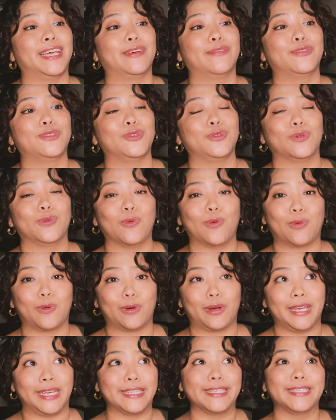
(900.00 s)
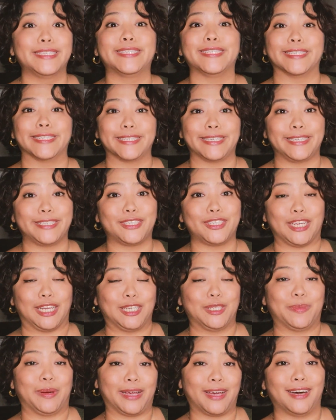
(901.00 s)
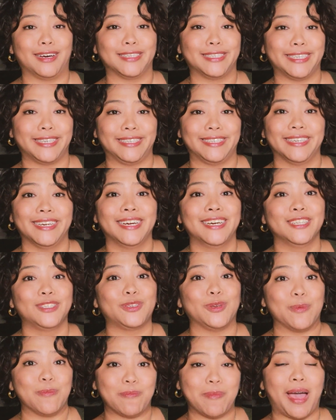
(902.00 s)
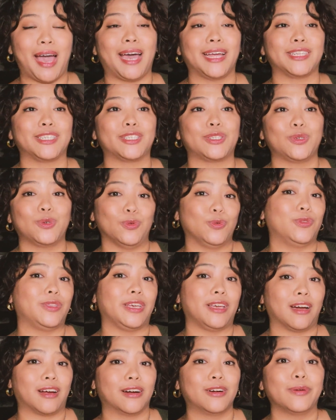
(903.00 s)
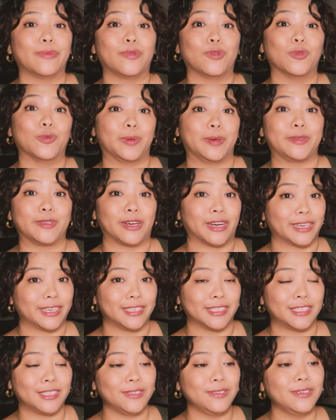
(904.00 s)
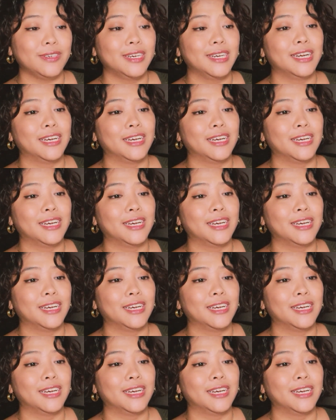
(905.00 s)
have to instantly change my content to match who they are and who I'm talking to.